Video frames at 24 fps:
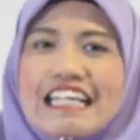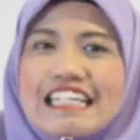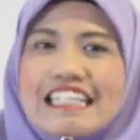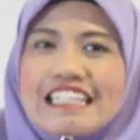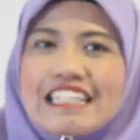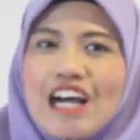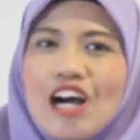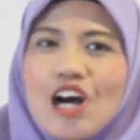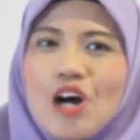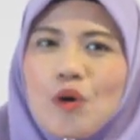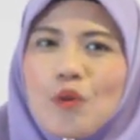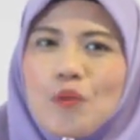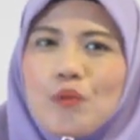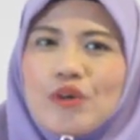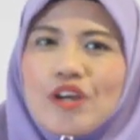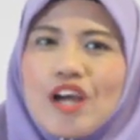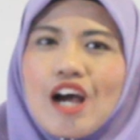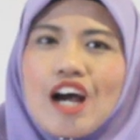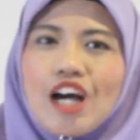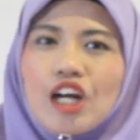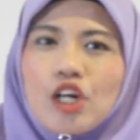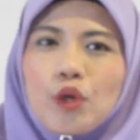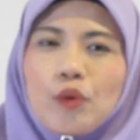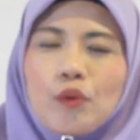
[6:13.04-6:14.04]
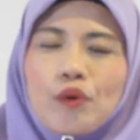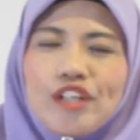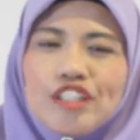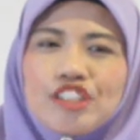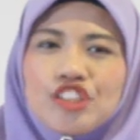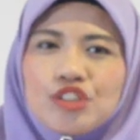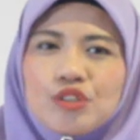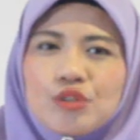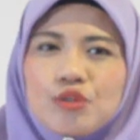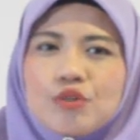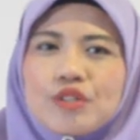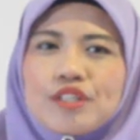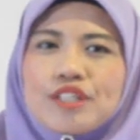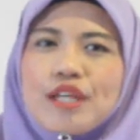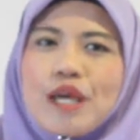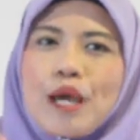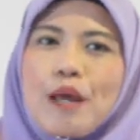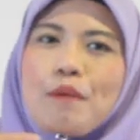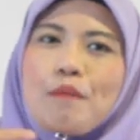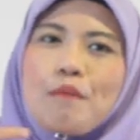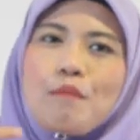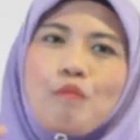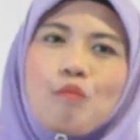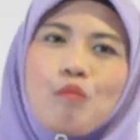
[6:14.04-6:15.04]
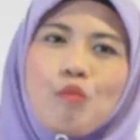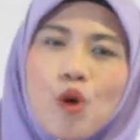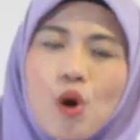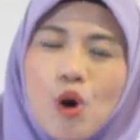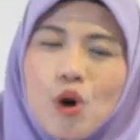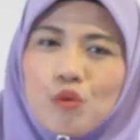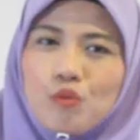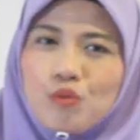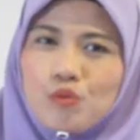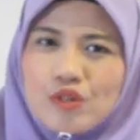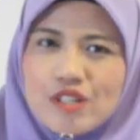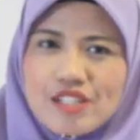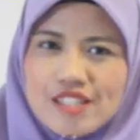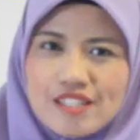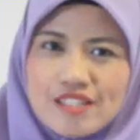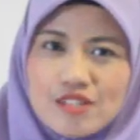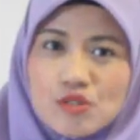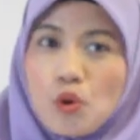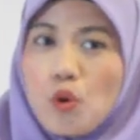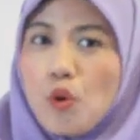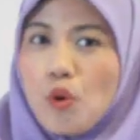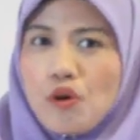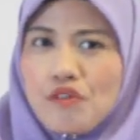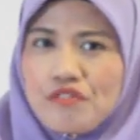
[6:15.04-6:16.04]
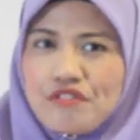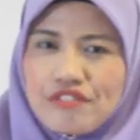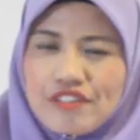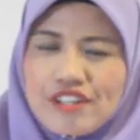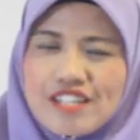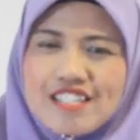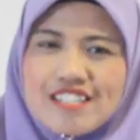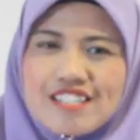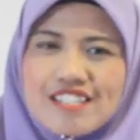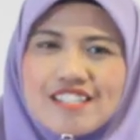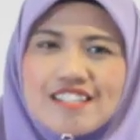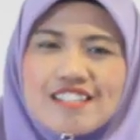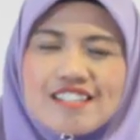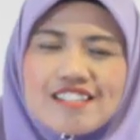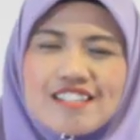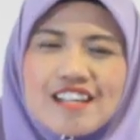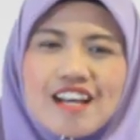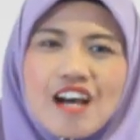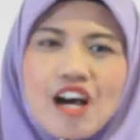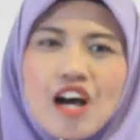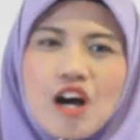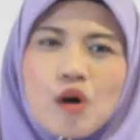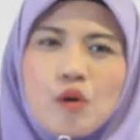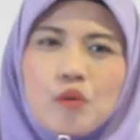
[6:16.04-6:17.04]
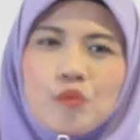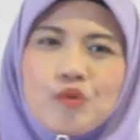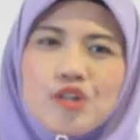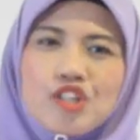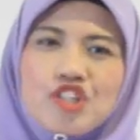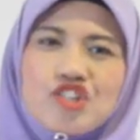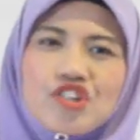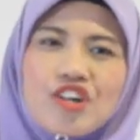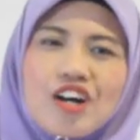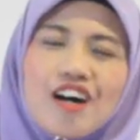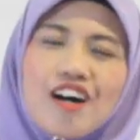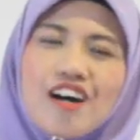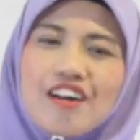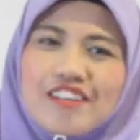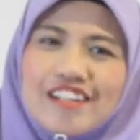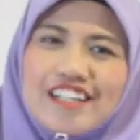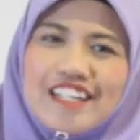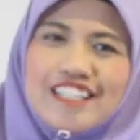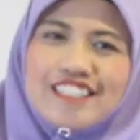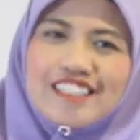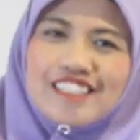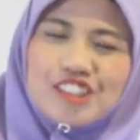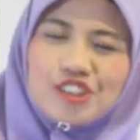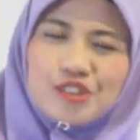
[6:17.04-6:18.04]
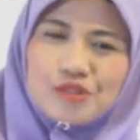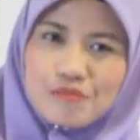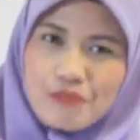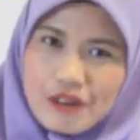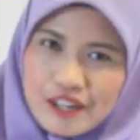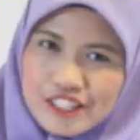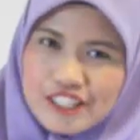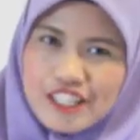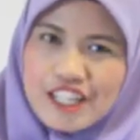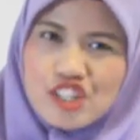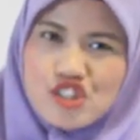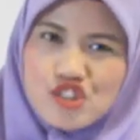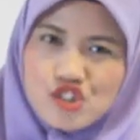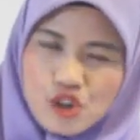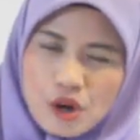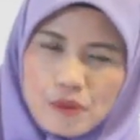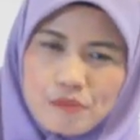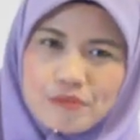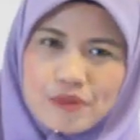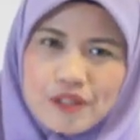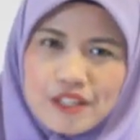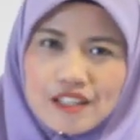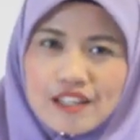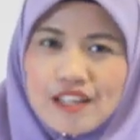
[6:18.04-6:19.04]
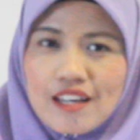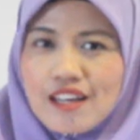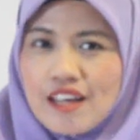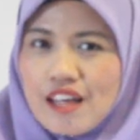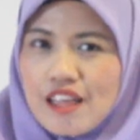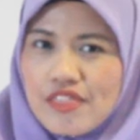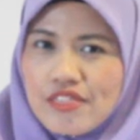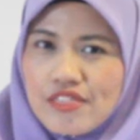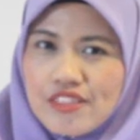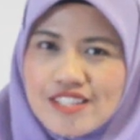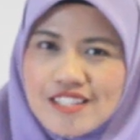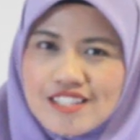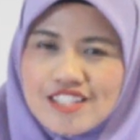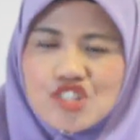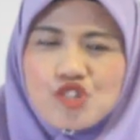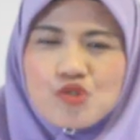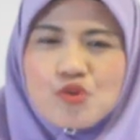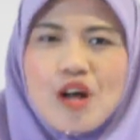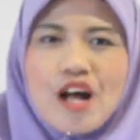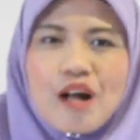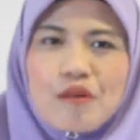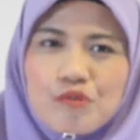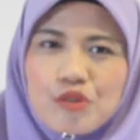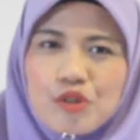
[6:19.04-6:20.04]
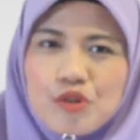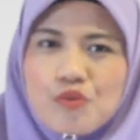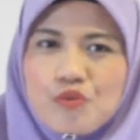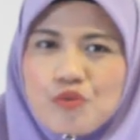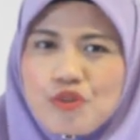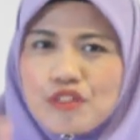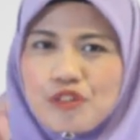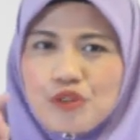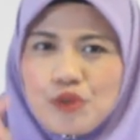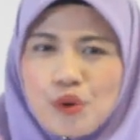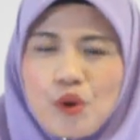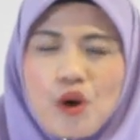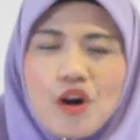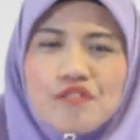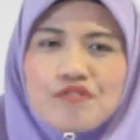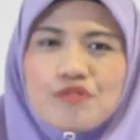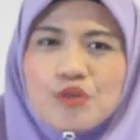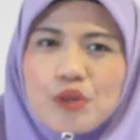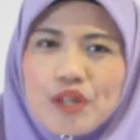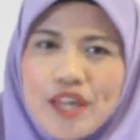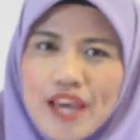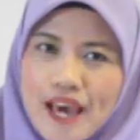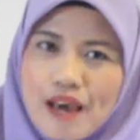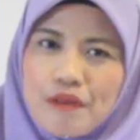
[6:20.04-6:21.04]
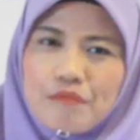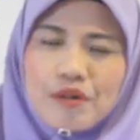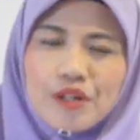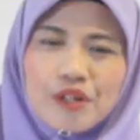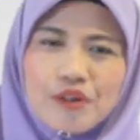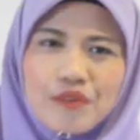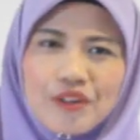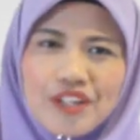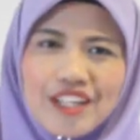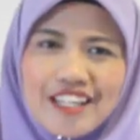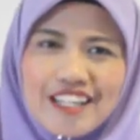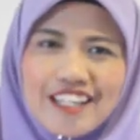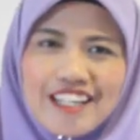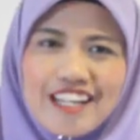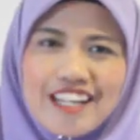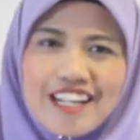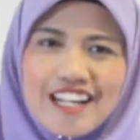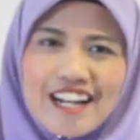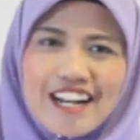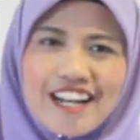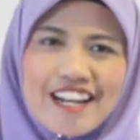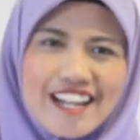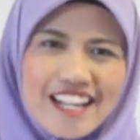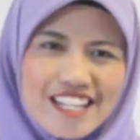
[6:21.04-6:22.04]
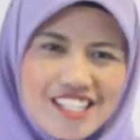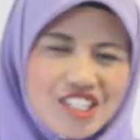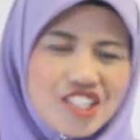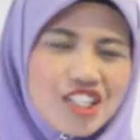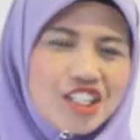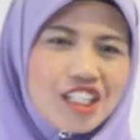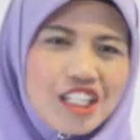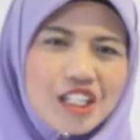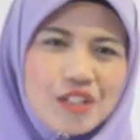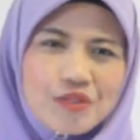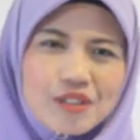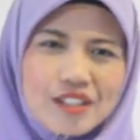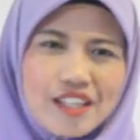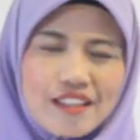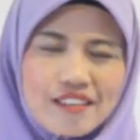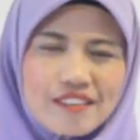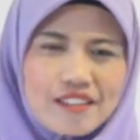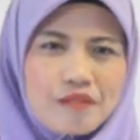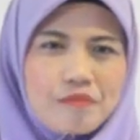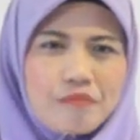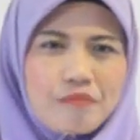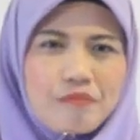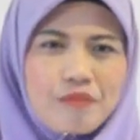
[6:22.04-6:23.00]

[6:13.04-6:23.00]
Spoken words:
now we are going to look at more words or phrases which are related to money and shopping. This is to help you with your vocabulary. Let's take a look at them.